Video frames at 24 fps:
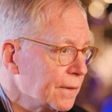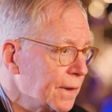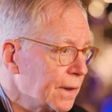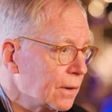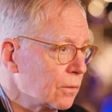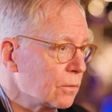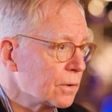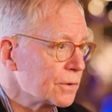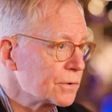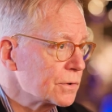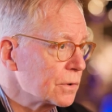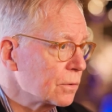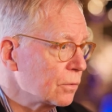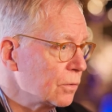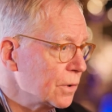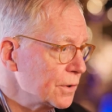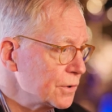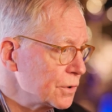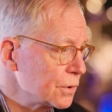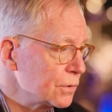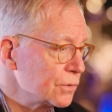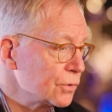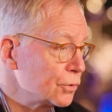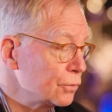asking
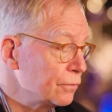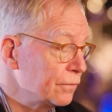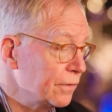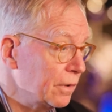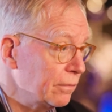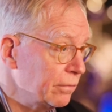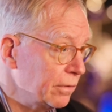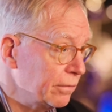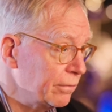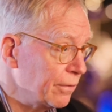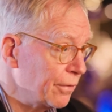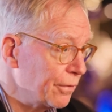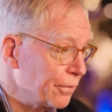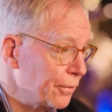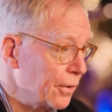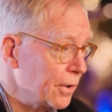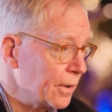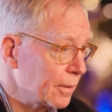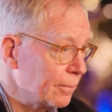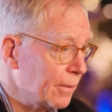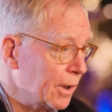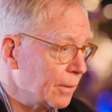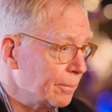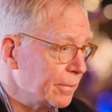questions you've never even
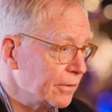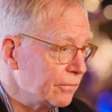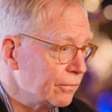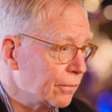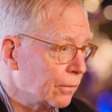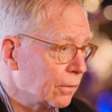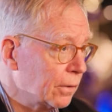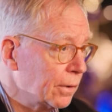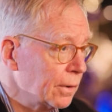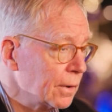thought about before.